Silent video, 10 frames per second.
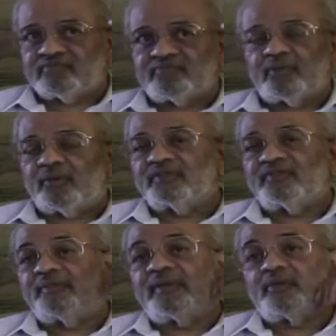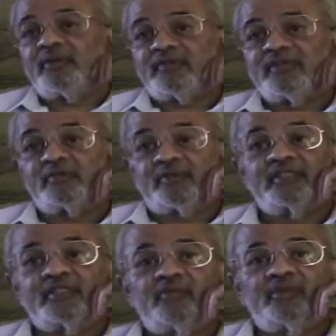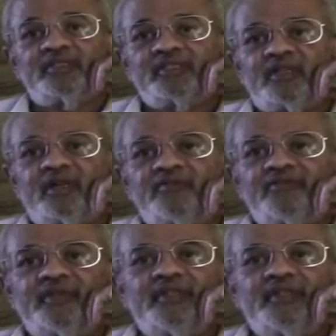for want of a better way of expressing oneself,